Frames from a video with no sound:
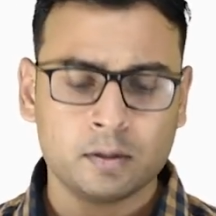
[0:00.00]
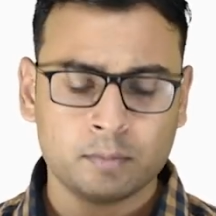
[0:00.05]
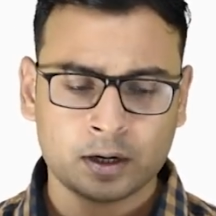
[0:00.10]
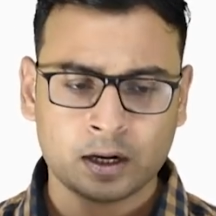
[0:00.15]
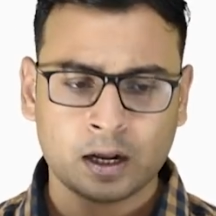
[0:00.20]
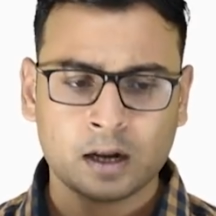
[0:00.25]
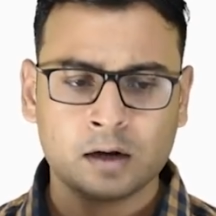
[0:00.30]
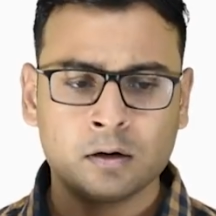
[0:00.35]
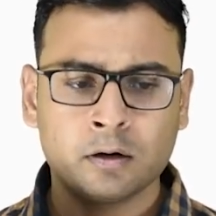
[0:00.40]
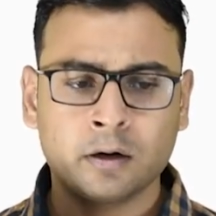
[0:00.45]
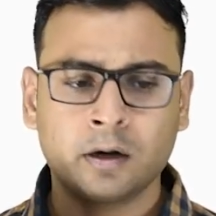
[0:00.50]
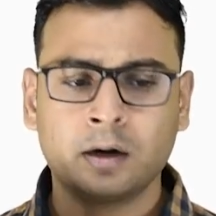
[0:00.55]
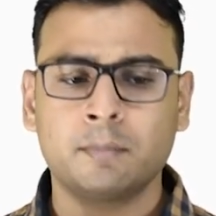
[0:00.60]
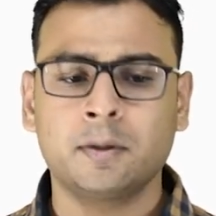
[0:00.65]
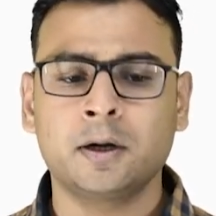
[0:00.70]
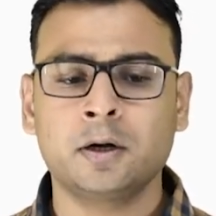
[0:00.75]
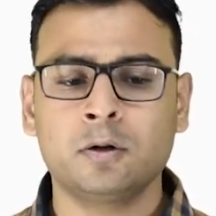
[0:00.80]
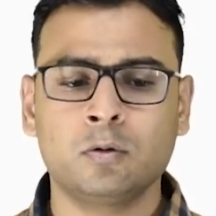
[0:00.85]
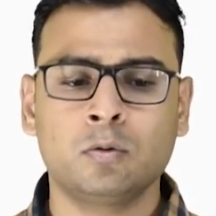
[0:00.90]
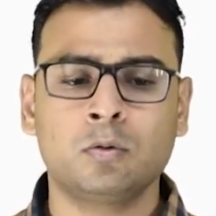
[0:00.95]
But I'll
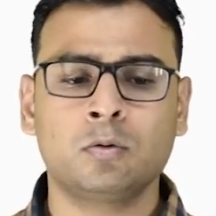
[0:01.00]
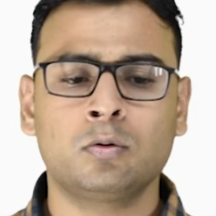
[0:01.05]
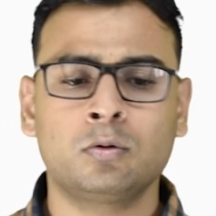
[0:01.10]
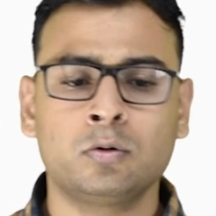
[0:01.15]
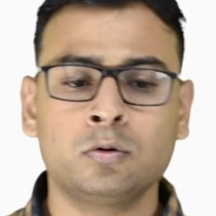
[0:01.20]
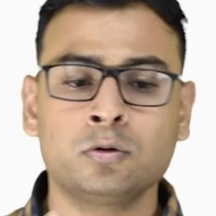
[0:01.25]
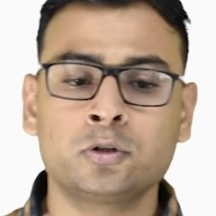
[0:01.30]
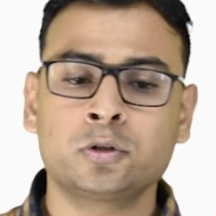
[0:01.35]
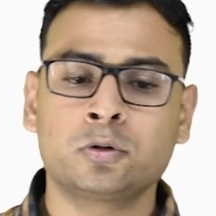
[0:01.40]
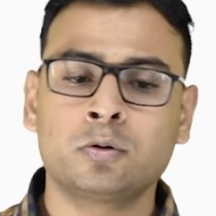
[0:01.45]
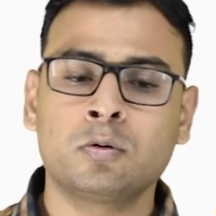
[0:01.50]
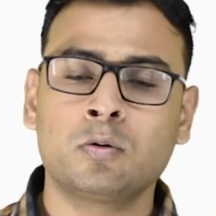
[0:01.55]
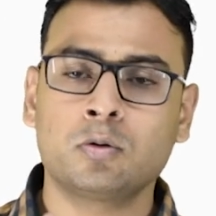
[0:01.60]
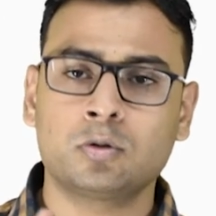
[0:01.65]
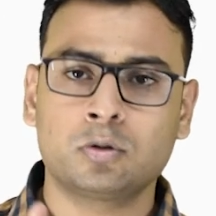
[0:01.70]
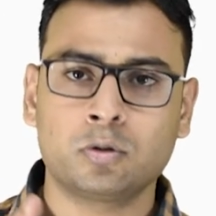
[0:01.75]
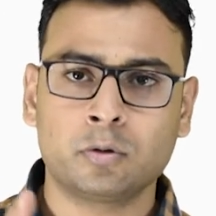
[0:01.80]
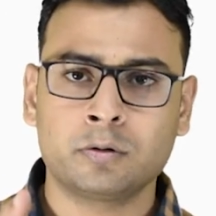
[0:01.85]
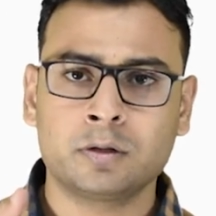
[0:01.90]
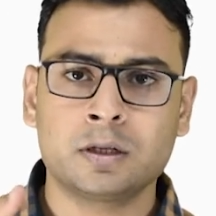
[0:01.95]
recommend you should go
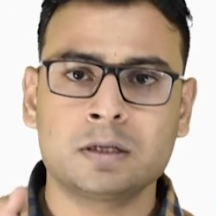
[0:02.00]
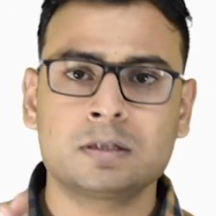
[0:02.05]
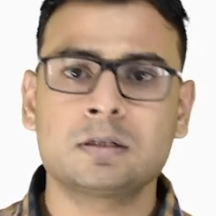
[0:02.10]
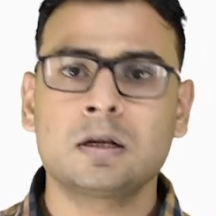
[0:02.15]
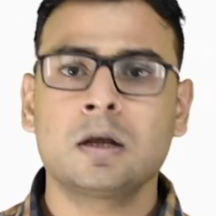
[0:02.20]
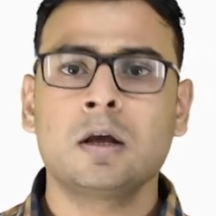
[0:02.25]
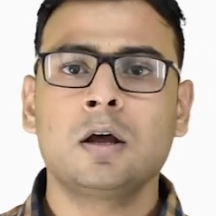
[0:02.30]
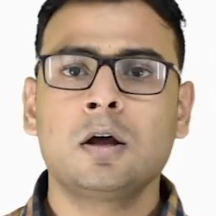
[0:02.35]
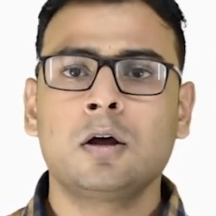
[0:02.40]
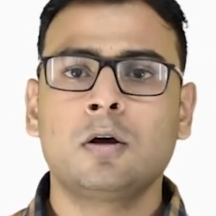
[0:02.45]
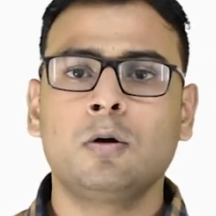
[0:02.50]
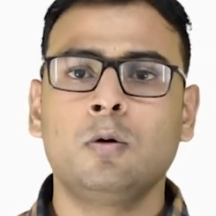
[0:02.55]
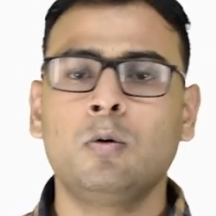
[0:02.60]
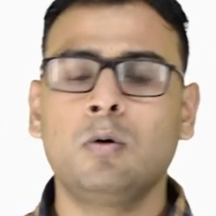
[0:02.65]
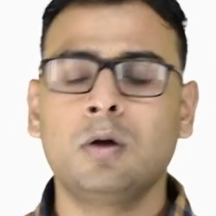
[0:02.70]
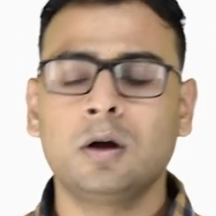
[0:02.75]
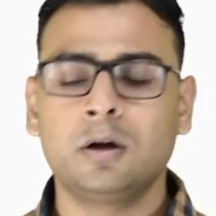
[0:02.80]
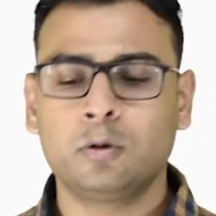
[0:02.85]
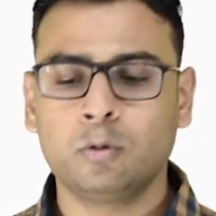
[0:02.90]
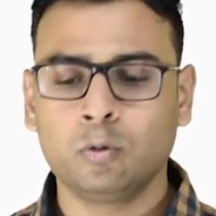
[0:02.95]
through this
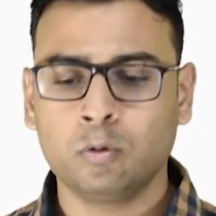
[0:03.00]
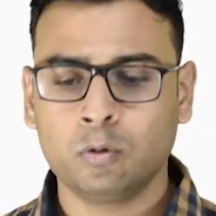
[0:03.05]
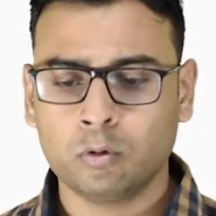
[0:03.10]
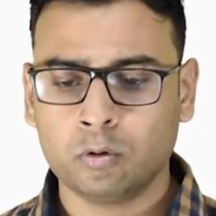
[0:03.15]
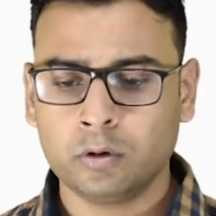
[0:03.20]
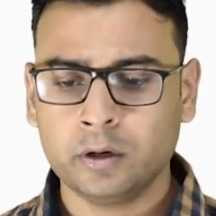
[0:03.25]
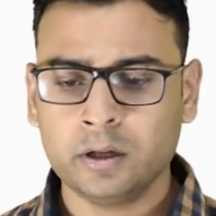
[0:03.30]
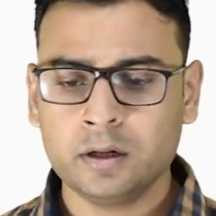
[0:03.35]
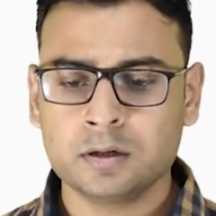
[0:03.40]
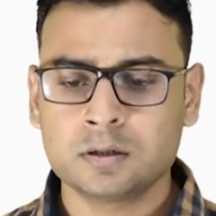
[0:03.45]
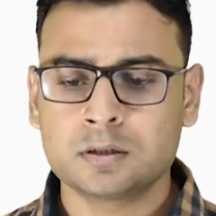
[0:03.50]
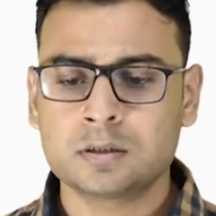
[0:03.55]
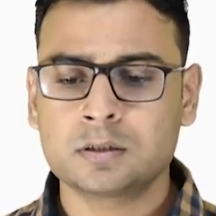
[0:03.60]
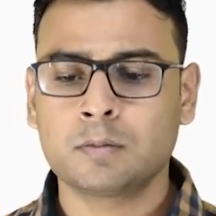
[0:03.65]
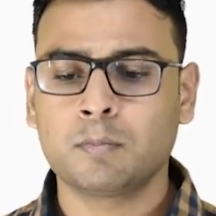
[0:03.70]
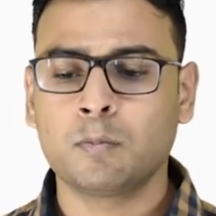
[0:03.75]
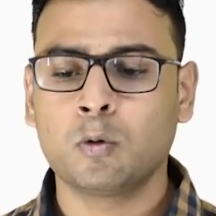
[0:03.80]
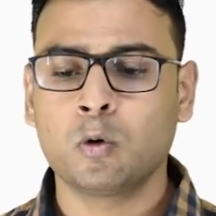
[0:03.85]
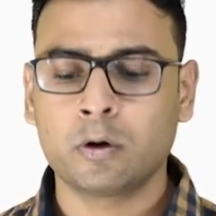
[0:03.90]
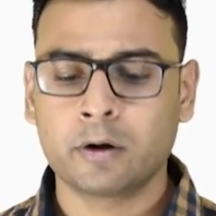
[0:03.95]
Google tool only. It's
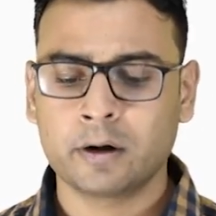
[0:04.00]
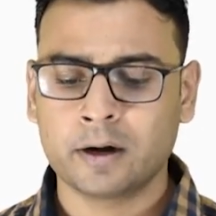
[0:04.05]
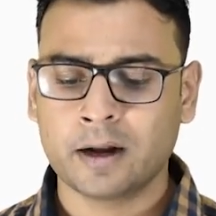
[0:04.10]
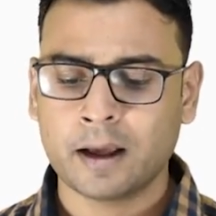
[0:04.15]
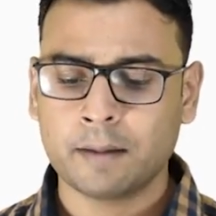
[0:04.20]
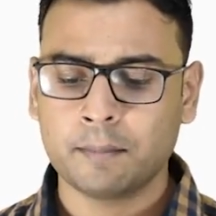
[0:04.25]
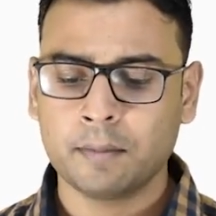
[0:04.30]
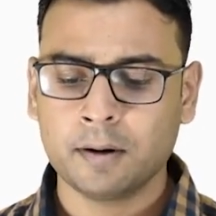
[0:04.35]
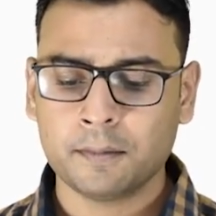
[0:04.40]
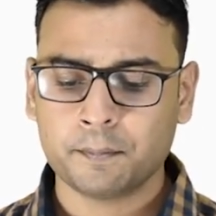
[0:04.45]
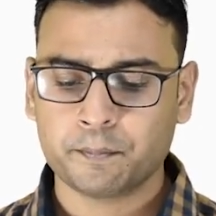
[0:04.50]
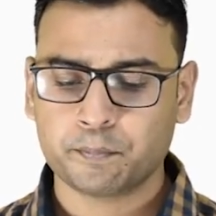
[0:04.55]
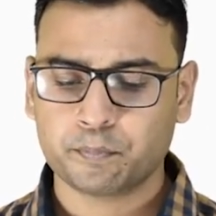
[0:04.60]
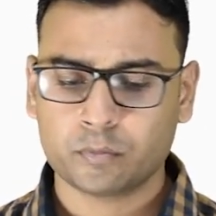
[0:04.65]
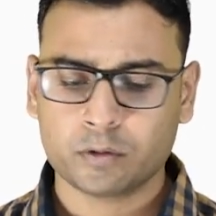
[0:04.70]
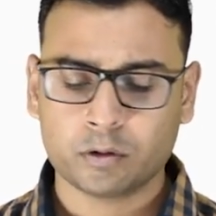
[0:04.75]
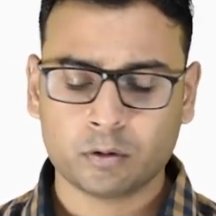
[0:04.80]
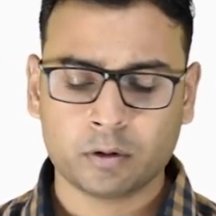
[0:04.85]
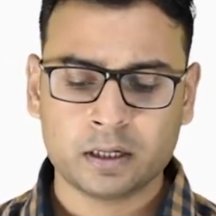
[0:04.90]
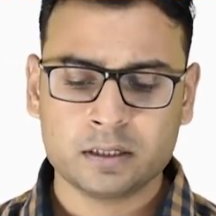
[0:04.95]
more reliable,
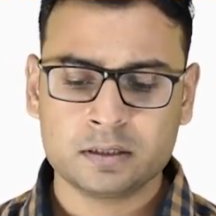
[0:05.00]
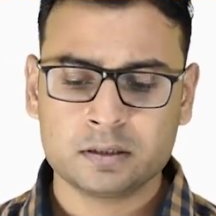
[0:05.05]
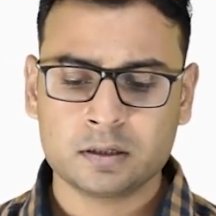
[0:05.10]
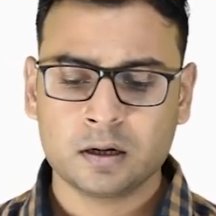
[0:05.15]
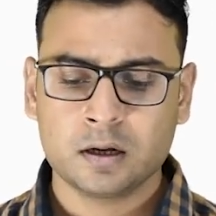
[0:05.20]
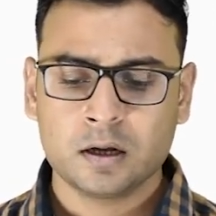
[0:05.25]
right?